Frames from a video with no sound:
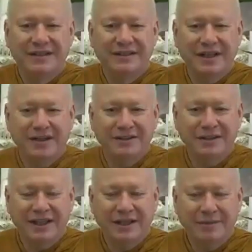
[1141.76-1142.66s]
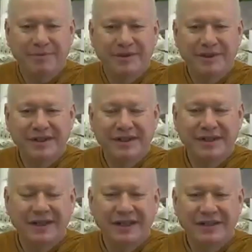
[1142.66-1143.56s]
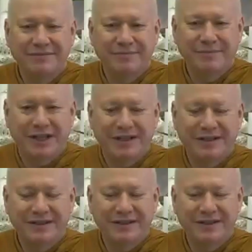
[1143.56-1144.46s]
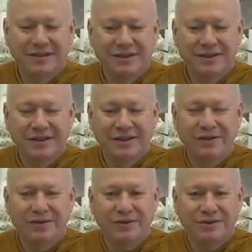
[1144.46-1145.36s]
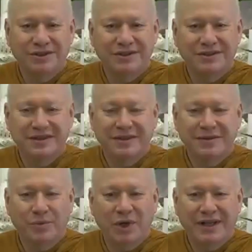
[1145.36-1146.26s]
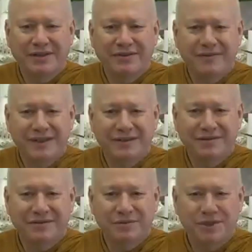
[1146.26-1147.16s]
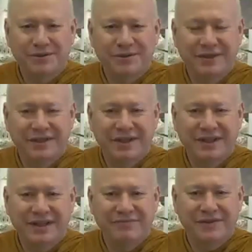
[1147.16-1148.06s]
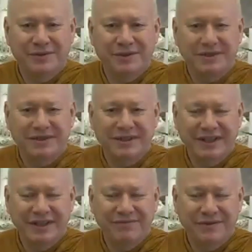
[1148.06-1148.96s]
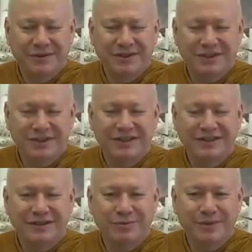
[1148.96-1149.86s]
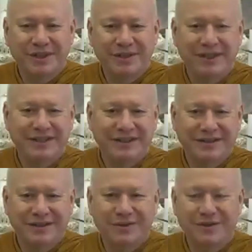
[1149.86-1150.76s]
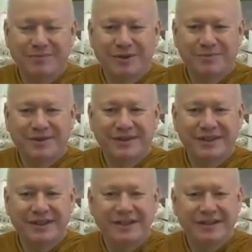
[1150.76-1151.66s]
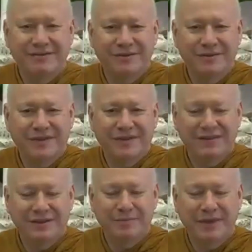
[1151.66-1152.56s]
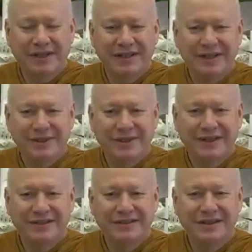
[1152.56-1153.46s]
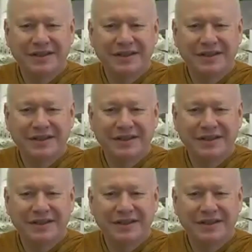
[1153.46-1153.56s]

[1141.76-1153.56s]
It's hard to keep an even mind, or just the wider events of the world that influence us in so many ways. So at the moment, the coronavirus pandemic is